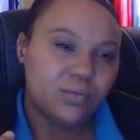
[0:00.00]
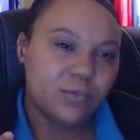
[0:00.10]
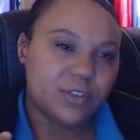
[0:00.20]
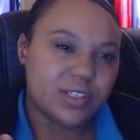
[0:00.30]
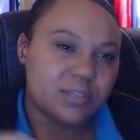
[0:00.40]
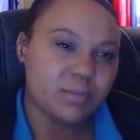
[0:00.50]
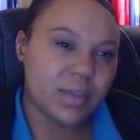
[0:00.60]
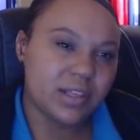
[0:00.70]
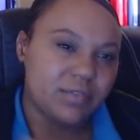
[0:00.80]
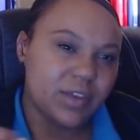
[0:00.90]
with a
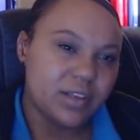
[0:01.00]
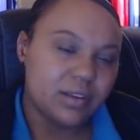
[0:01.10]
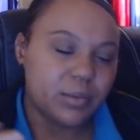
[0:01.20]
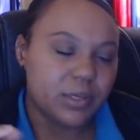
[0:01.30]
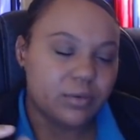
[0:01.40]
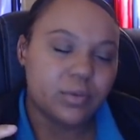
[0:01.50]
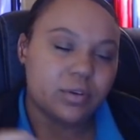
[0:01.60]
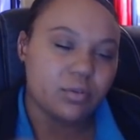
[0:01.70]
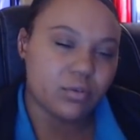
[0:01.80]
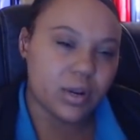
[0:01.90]
smiley face. I mean, with
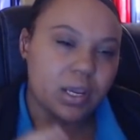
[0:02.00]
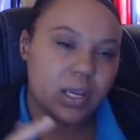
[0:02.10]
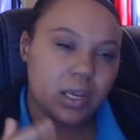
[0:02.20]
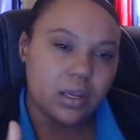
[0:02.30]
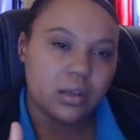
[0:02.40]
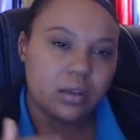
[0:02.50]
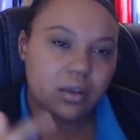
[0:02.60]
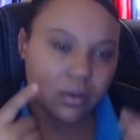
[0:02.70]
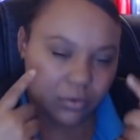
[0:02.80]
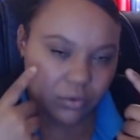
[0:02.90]
a cry
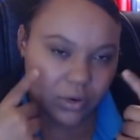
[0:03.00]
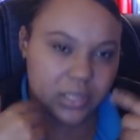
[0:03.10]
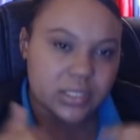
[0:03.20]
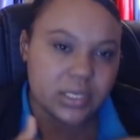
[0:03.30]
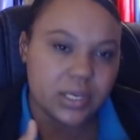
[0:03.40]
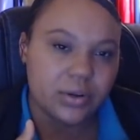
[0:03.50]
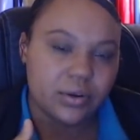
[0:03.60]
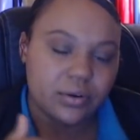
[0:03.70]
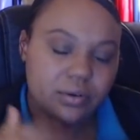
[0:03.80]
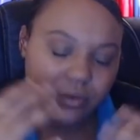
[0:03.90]

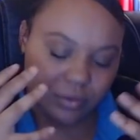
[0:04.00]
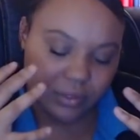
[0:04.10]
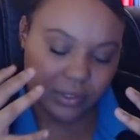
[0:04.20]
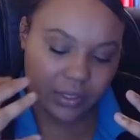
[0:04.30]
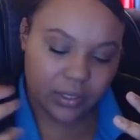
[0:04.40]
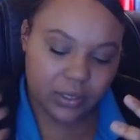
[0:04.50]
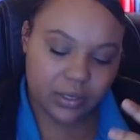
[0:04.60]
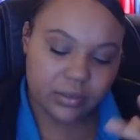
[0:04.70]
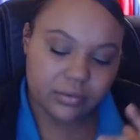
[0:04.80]
tear. And